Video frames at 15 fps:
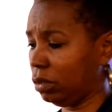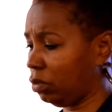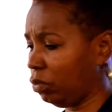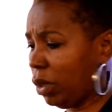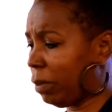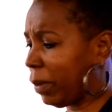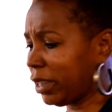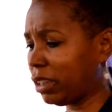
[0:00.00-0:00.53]

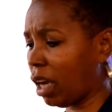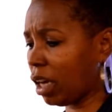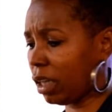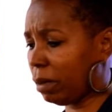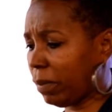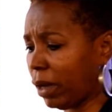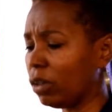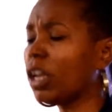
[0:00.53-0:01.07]
what am I talking
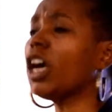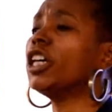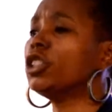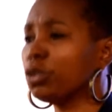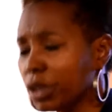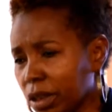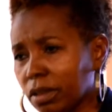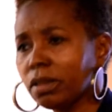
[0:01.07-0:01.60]
about?
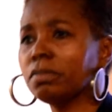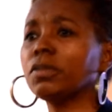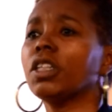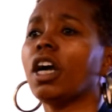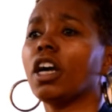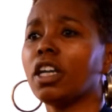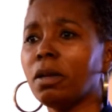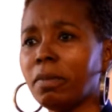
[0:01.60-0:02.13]
Laundry. I'm
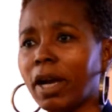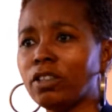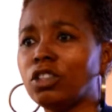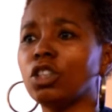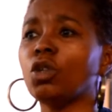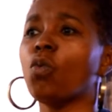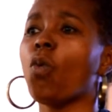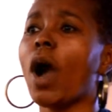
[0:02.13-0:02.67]
talking about
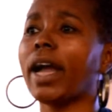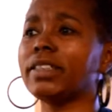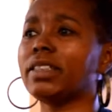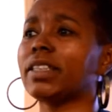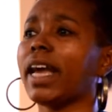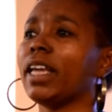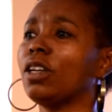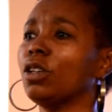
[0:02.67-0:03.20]
to the wash
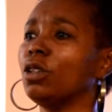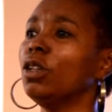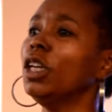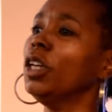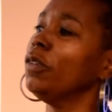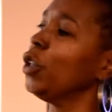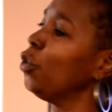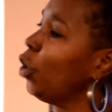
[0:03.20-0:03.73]
cycle.
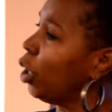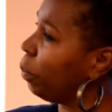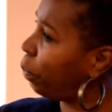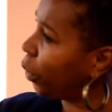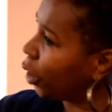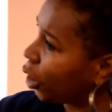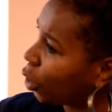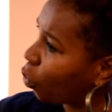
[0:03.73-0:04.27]
If you want to
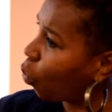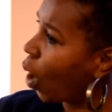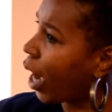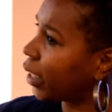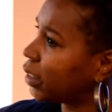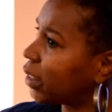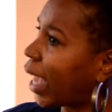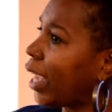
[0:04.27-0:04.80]
put in the
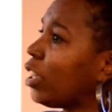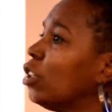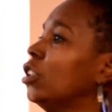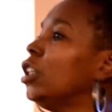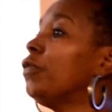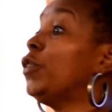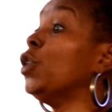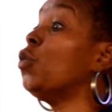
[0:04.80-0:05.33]
wash cycle,
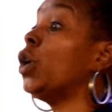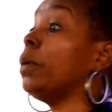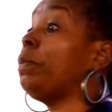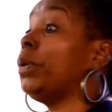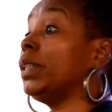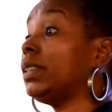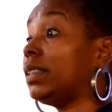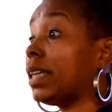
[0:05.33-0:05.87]
if you want to
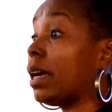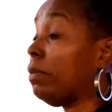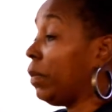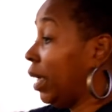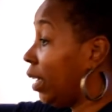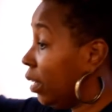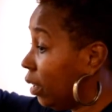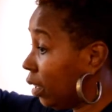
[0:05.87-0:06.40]
put some
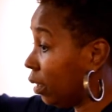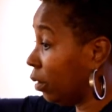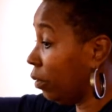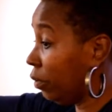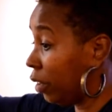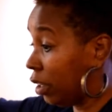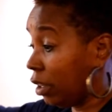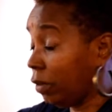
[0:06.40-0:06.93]
in the
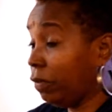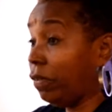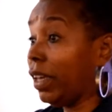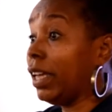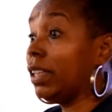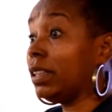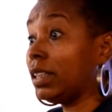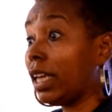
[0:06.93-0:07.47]

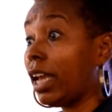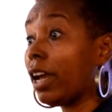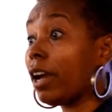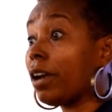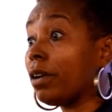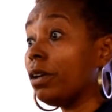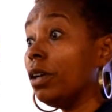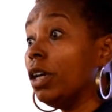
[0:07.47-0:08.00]
vent
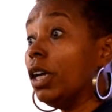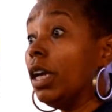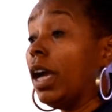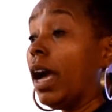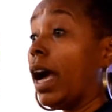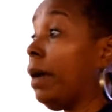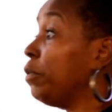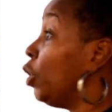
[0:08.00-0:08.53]
there,
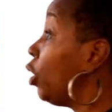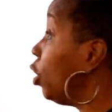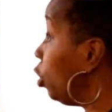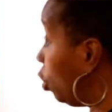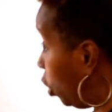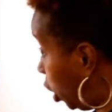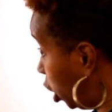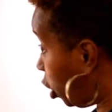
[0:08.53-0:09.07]
you can
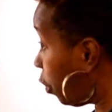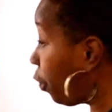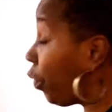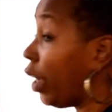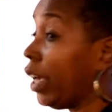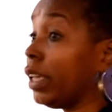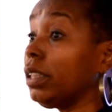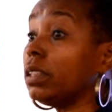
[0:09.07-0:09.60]
do it in the
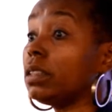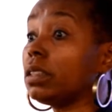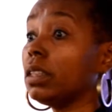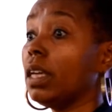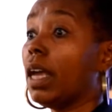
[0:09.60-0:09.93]
rinse.